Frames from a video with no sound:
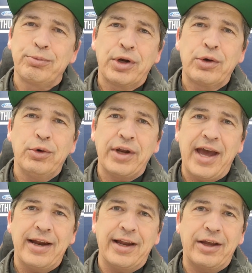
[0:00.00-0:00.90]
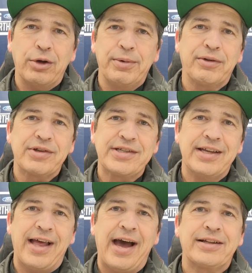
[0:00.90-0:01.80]
Pretty cool in editing, you'll be able to
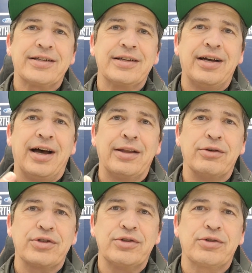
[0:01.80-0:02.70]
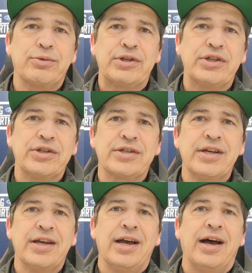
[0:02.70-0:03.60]
see that, uh, those two
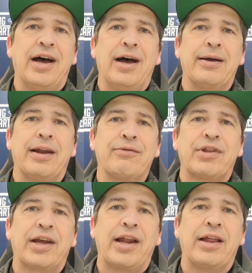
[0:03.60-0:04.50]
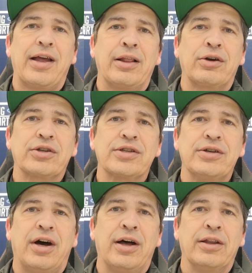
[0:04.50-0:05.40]
switches uh, and everything and how that looks
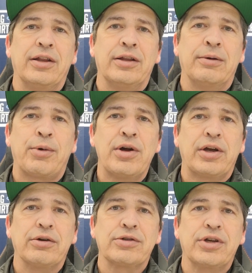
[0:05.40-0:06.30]
on the Bronco.